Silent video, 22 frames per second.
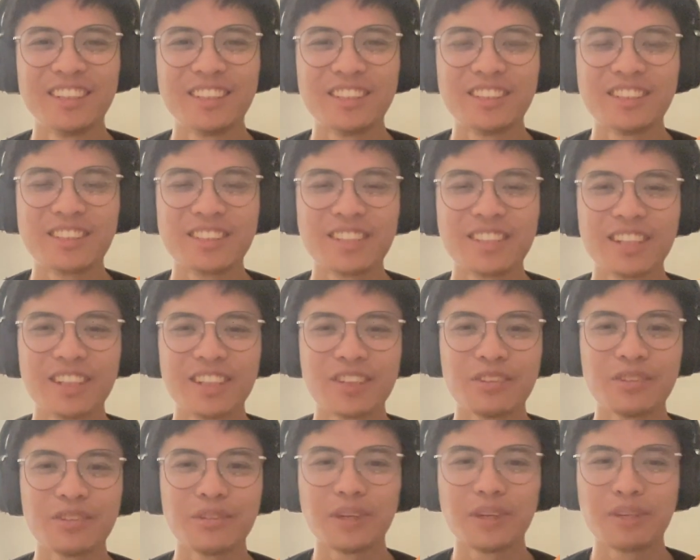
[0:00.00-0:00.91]
It's like
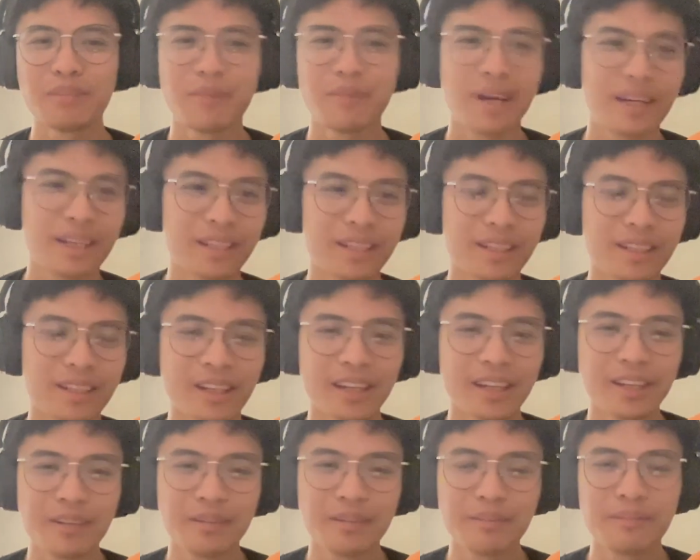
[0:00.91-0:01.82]
you went back in
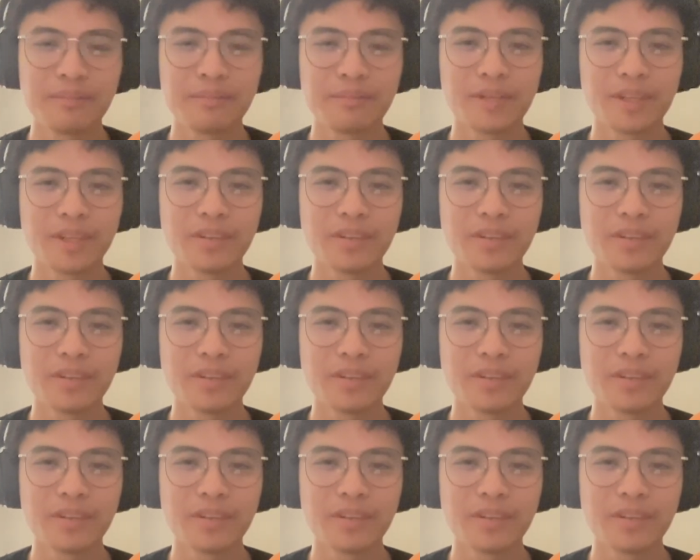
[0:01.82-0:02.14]
time